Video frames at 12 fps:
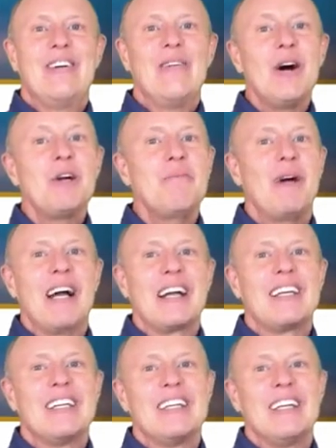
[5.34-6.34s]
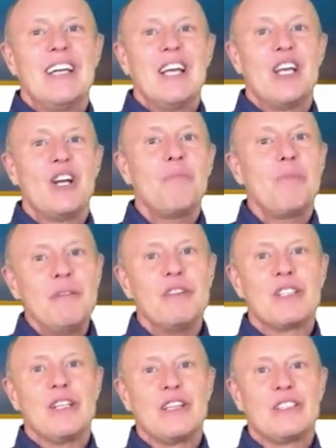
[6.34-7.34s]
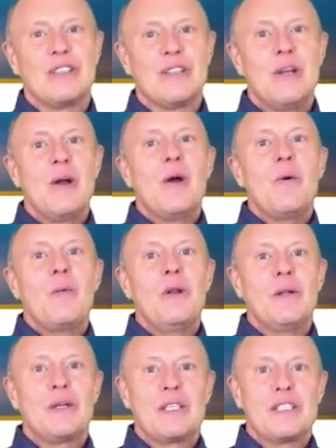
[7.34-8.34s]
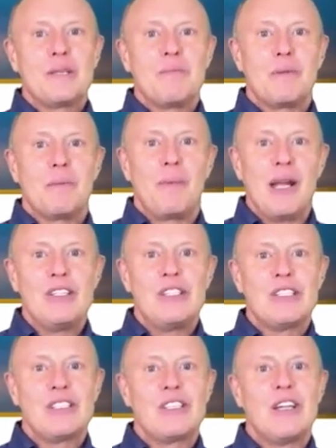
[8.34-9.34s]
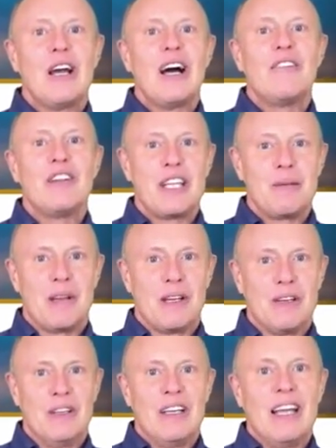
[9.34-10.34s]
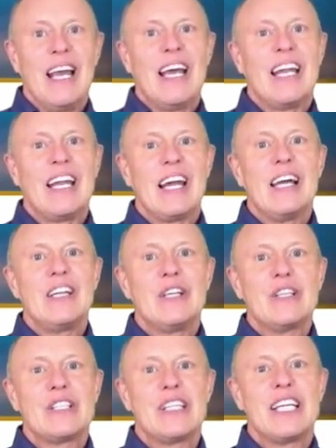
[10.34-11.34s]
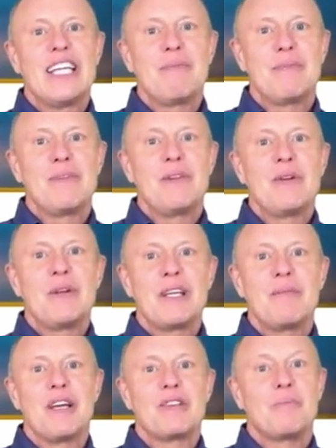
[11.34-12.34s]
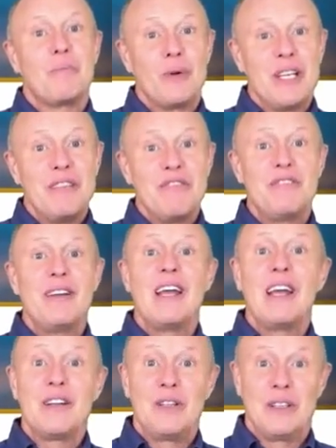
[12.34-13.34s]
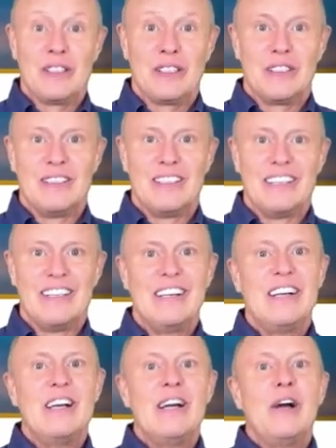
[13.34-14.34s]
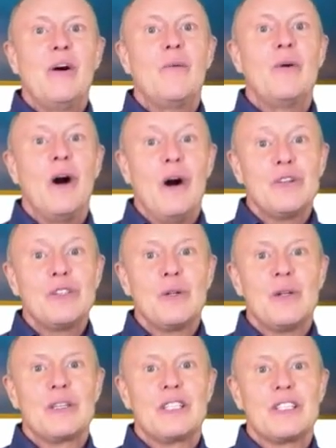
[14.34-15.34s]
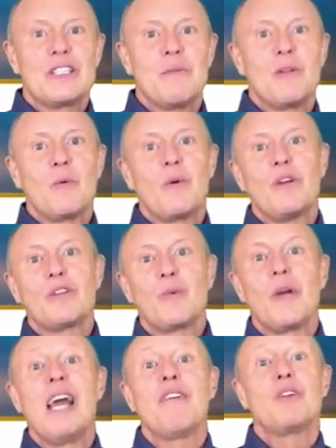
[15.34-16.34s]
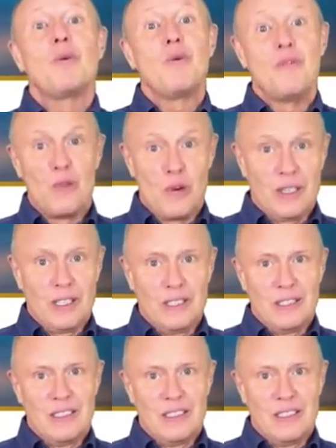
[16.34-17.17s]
Welcome back. In our previous lesson, we looked at some of the basics of an email and had ideas to keep your emails brief and clear. We also looked at some of the words we have to avoid.